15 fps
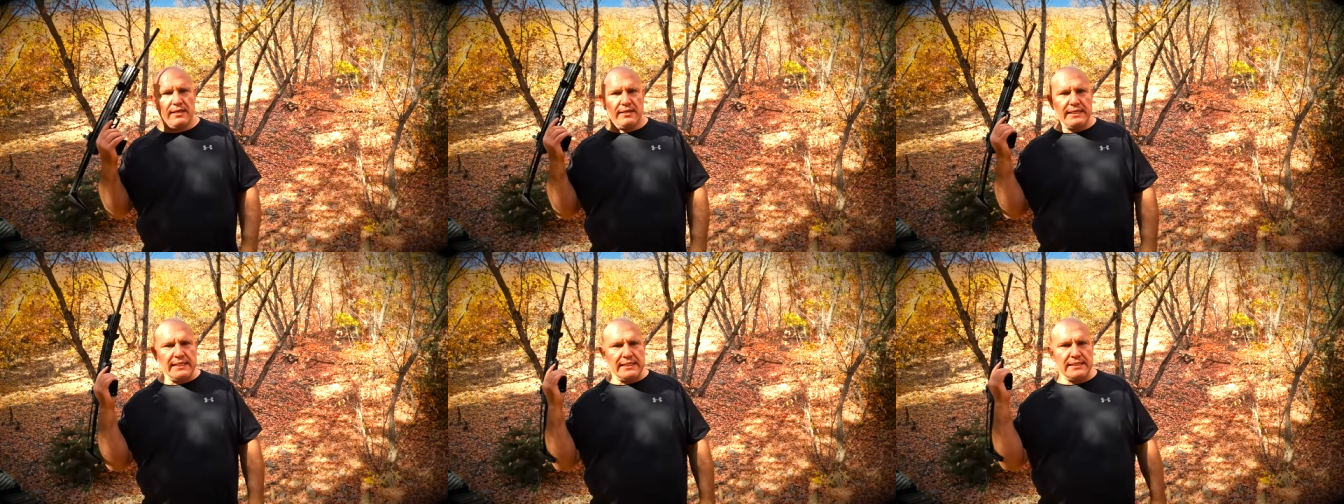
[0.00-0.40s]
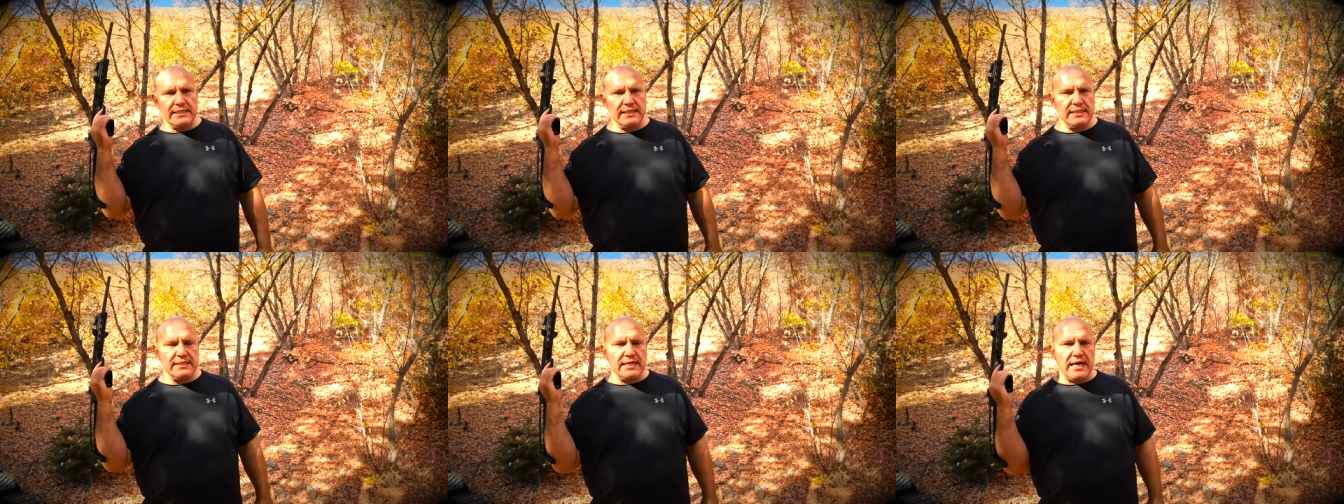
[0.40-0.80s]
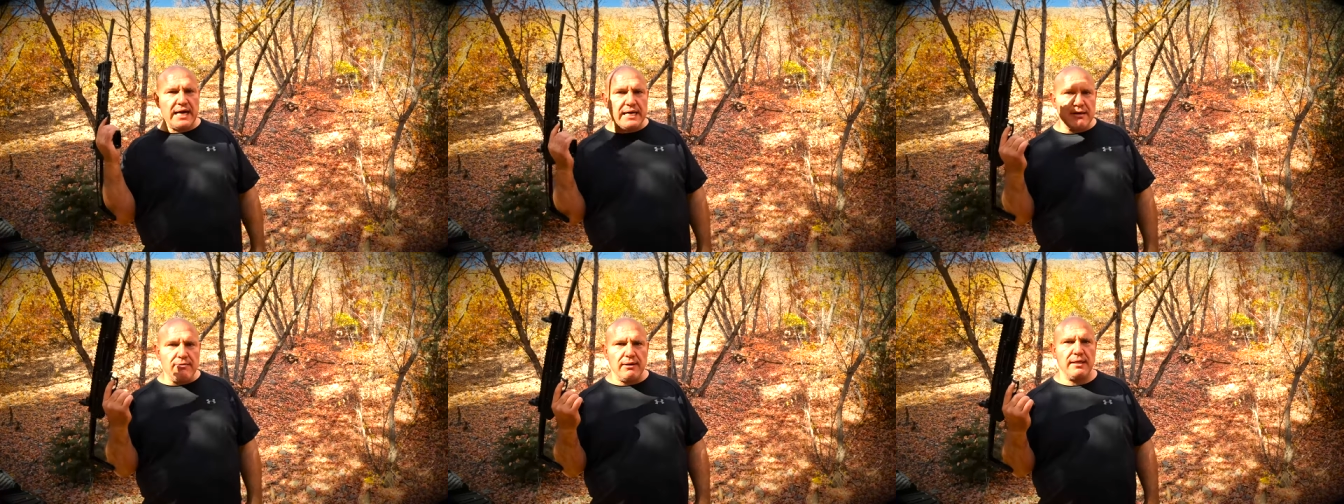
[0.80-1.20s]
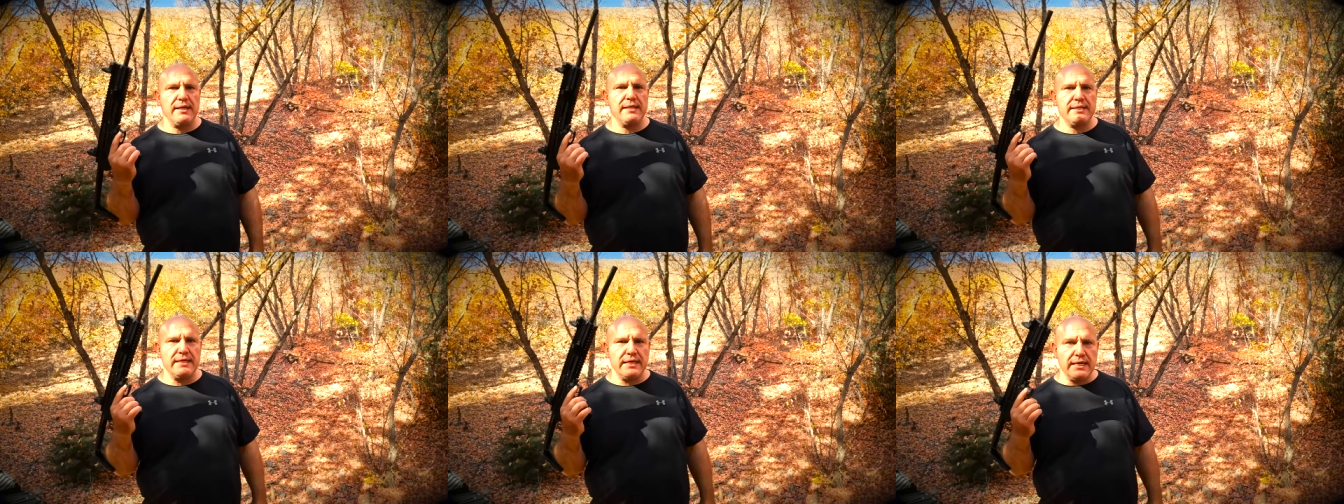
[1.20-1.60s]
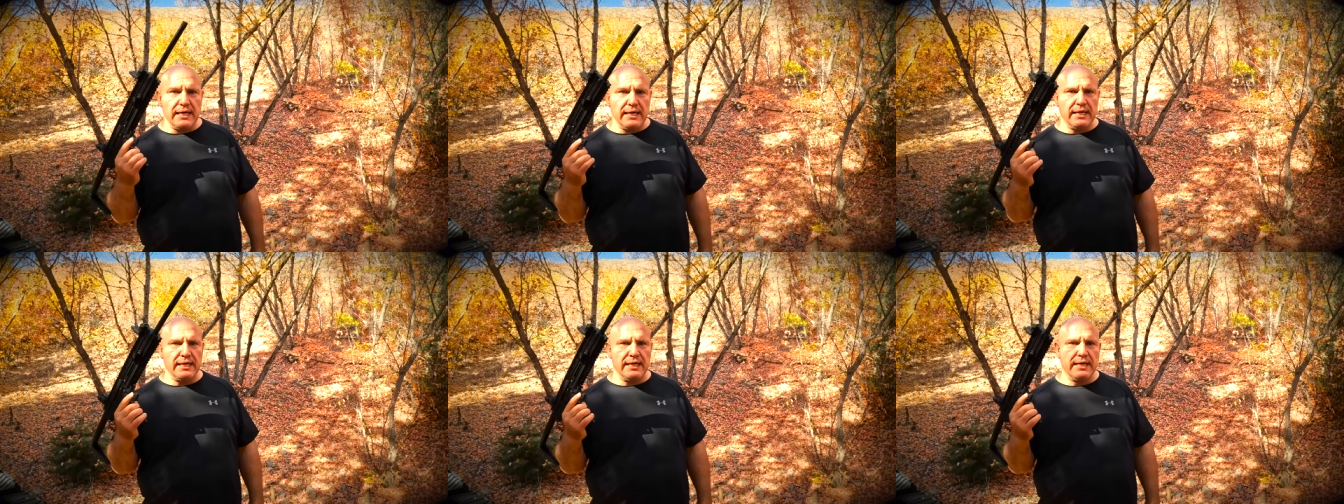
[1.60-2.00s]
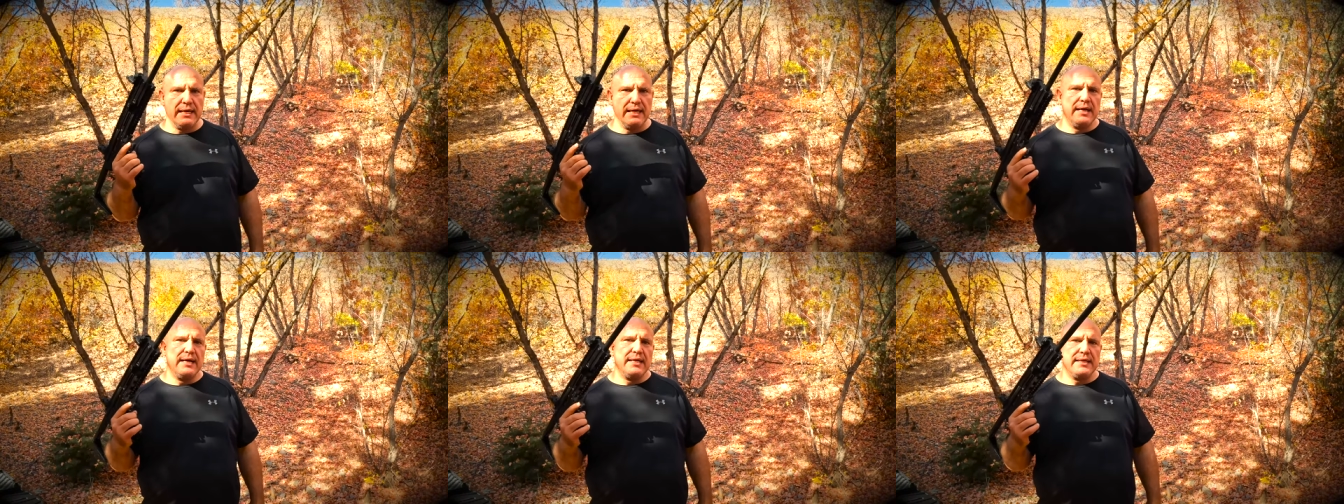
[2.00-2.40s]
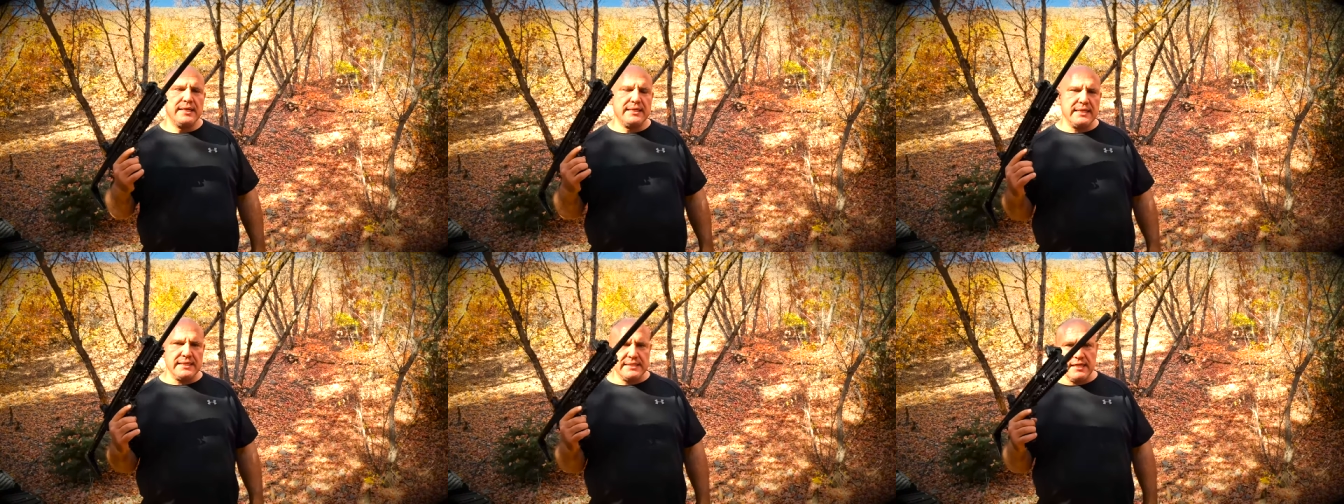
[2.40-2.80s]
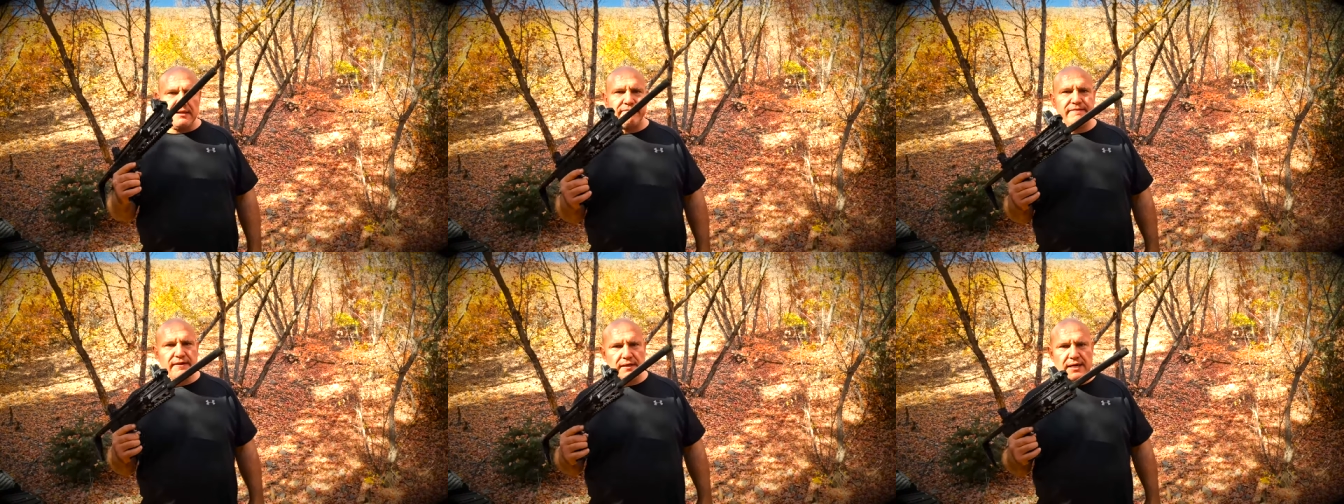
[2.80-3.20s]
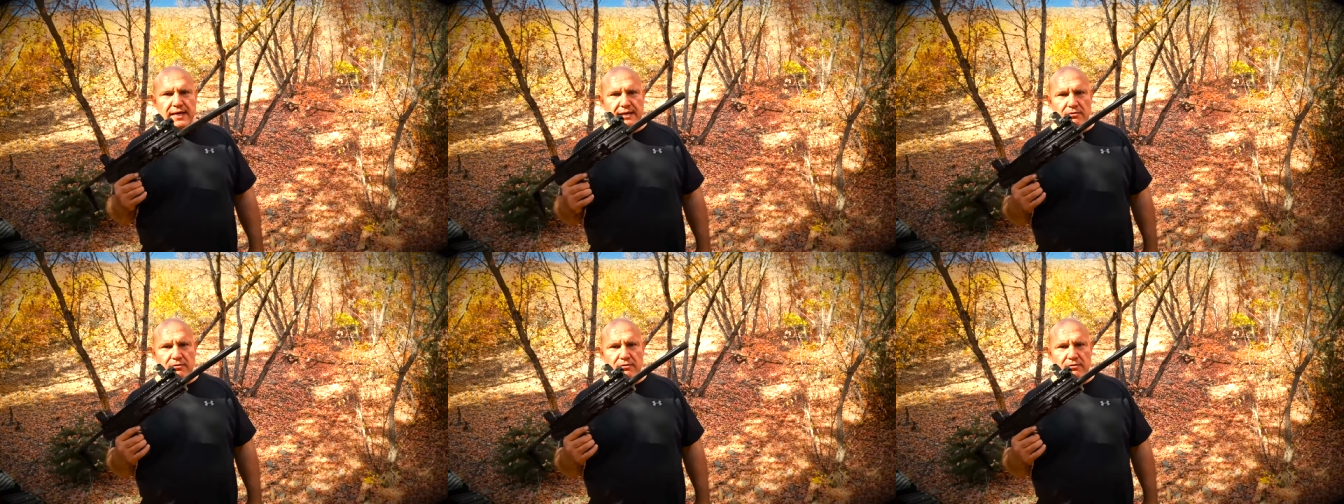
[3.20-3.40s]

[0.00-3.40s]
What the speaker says: This is a high quality gun that does not feel high